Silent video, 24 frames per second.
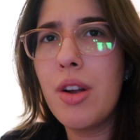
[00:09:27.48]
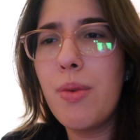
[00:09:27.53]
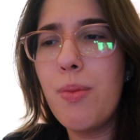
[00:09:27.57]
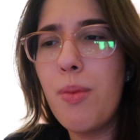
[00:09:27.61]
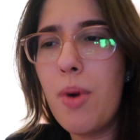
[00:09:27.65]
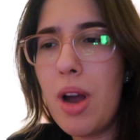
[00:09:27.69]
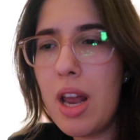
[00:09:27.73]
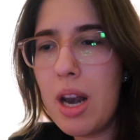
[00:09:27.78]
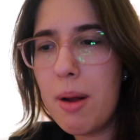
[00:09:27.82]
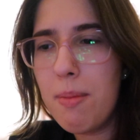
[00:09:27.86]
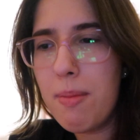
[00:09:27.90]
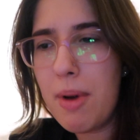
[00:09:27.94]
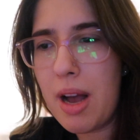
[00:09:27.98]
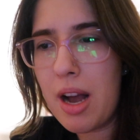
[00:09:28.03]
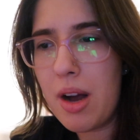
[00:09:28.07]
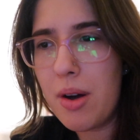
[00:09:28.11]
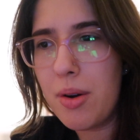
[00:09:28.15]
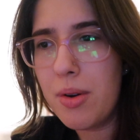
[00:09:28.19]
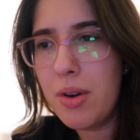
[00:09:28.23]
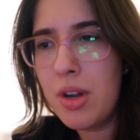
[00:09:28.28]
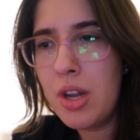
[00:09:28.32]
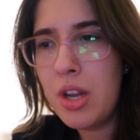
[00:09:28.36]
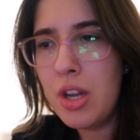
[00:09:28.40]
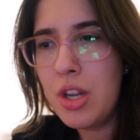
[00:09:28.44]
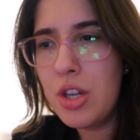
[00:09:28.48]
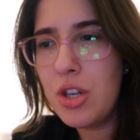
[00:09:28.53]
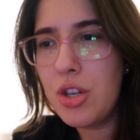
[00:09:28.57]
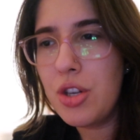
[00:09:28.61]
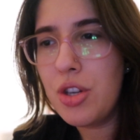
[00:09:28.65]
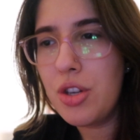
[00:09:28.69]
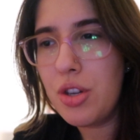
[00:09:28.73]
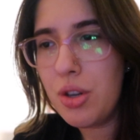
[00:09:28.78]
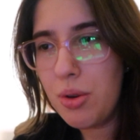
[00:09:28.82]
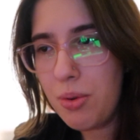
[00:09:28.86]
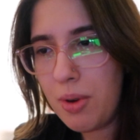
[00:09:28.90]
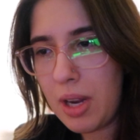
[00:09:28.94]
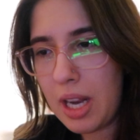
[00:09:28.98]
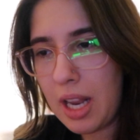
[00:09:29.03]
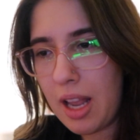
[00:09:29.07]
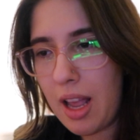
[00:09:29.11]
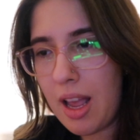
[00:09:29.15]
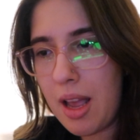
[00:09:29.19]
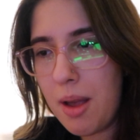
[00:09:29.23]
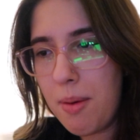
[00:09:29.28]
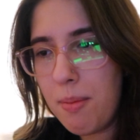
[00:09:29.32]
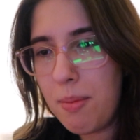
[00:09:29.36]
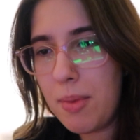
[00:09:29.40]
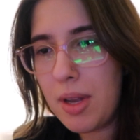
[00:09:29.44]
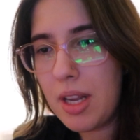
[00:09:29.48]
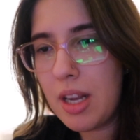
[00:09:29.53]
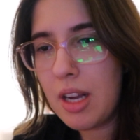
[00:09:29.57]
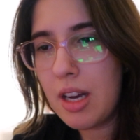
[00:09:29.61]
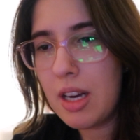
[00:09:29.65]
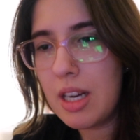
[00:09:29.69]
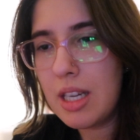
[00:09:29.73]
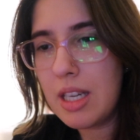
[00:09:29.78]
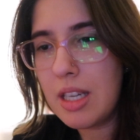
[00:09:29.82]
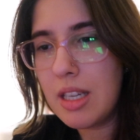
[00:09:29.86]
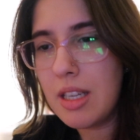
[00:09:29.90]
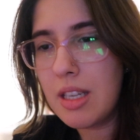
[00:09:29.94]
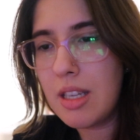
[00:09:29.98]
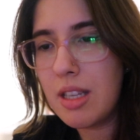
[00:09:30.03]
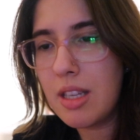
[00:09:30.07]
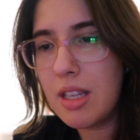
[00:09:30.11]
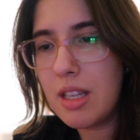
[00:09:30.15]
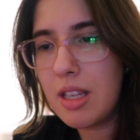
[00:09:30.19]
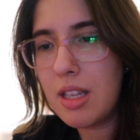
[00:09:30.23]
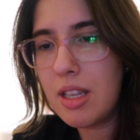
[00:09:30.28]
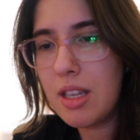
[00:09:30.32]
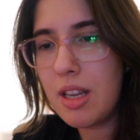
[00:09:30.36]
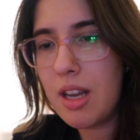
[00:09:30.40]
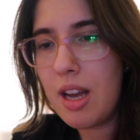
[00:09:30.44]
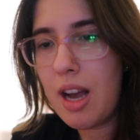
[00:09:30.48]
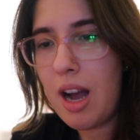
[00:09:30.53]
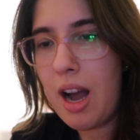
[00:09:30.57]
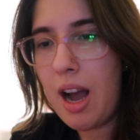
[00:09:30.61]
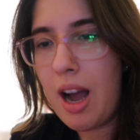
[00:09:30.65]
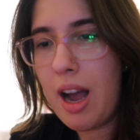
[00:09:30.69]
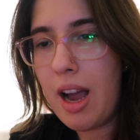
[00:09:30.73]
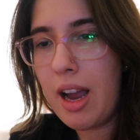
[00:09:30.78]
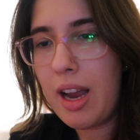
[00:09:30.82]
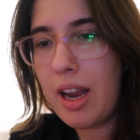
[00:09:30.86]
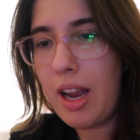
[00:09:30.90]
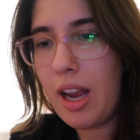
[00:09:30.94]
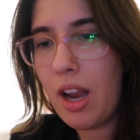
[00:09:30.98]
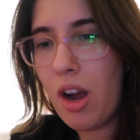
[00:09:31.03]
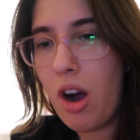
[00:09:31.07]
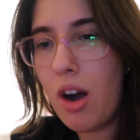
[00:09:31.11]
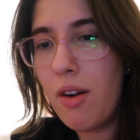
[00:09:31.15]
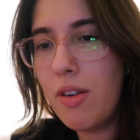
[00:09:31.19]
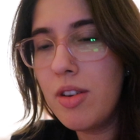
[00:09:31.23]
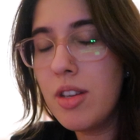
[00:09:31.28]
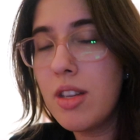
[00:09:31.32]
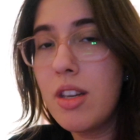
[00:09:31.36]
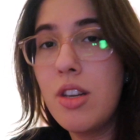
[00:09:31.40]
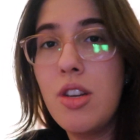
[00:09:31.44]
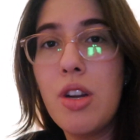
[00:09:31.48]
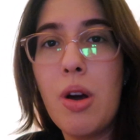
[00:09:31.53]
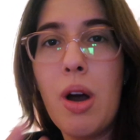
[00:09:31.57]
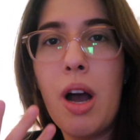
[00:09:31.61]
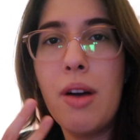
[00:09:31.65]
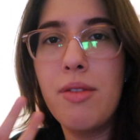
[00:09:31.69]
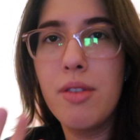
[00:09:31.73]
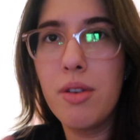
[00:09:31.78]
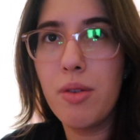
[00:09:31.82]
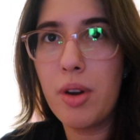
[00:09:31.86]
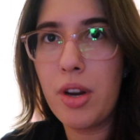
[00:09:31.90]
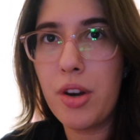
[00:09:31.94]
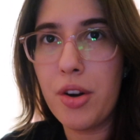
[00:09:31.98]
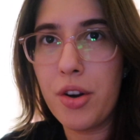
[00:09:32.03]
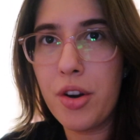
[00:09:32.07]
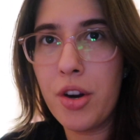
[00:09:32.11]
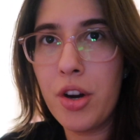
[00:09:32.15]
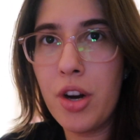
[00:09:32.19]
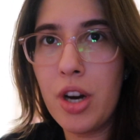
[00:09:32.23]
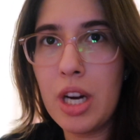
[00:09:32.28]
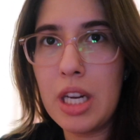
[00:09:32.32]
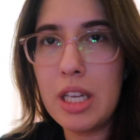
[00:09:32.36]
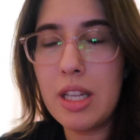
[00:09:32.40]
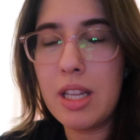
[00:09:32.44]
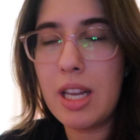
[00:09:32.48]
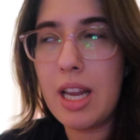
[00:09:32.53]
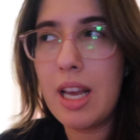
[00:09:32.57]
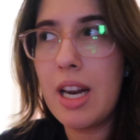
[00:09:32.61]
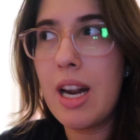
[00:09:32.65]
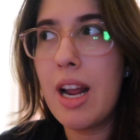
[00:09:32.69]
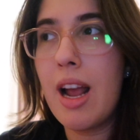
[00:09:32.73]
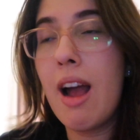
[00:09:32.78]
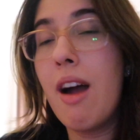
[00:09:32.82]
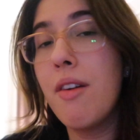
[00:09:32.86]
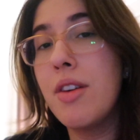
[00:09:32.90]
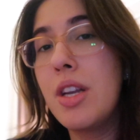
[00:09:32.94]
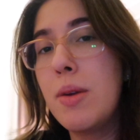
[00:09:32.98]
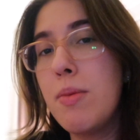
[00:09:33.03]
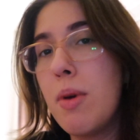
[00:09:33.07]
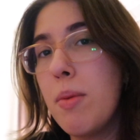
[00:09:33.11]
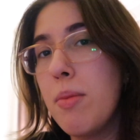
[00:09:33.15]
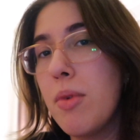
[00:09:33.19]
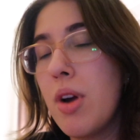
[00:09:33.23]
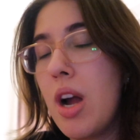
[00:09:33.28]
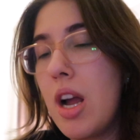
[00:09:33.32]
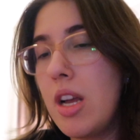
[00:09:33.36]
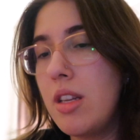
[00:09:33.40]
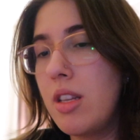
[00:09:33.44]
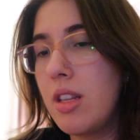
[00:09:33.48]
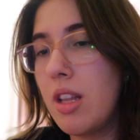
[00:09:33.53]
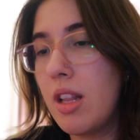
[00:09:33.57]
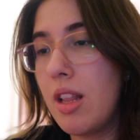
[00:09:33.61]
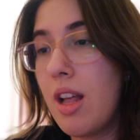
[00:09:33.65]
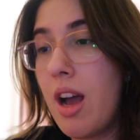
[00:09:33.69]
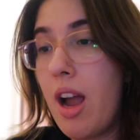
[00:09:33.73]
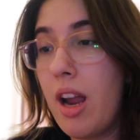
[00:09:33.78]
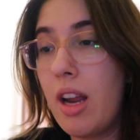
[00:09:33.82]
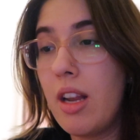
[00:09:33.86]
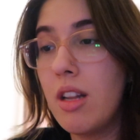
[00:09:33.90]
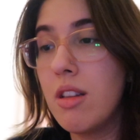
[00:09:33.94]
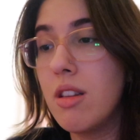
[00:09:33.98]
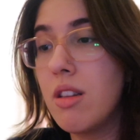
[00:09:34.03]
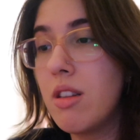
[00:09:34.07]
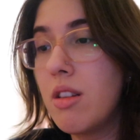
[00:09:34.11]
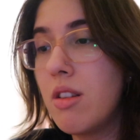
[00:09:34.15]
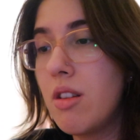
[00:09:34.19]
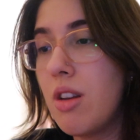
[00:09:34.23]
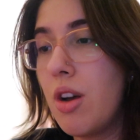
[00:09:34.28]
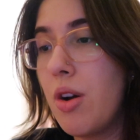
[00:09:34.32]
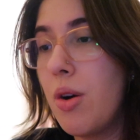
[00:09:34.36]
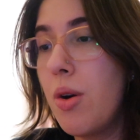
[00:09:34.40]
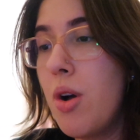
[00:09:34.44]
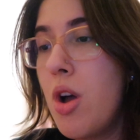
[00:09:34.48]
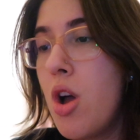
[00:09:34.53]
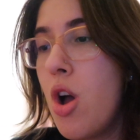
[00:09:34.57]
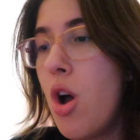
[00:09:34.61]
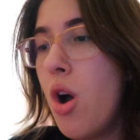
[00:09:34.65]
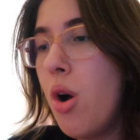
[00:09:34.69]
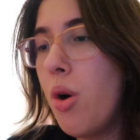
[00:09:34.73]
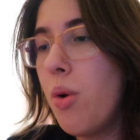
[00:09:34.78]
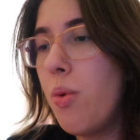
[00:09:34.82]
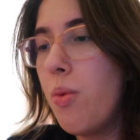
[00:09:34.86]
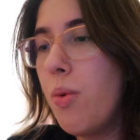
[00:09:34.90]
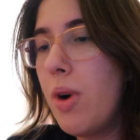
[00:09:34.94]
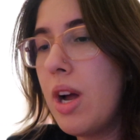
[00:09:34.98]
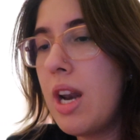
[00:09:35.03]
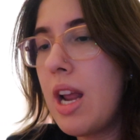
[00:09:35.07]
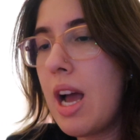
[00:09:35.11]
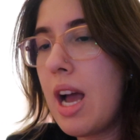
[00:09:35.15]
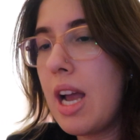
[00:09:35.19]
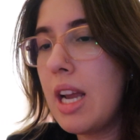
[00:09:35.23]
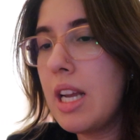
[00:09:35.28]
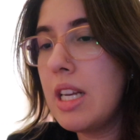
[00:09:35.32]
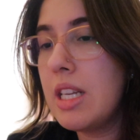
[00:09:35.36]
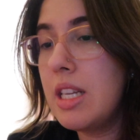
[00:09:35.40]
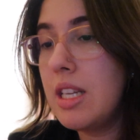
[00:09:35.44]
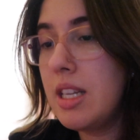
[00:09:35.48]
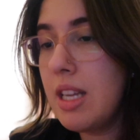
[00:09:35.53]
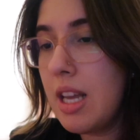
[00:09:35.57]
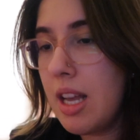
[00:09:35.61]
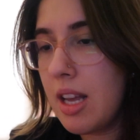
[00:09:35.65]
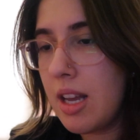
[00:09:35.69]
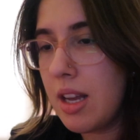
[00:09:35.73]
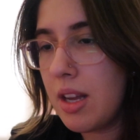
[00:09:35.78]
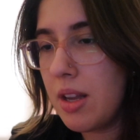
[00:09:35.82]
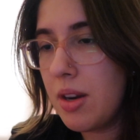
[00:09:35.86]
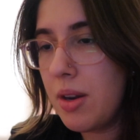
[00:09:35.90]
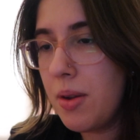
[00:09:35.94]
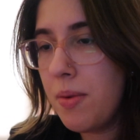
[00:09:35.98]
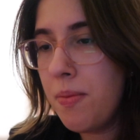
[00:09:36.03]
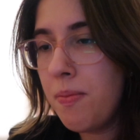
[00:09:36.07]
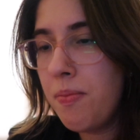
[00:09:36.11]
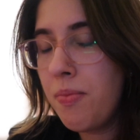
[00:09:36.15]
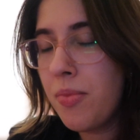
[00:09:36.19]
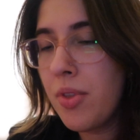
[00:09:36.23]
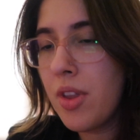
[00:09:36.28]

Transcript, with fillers: went about doing it because I obviously don't have a reader currently and I have to memorize the lines. So what I did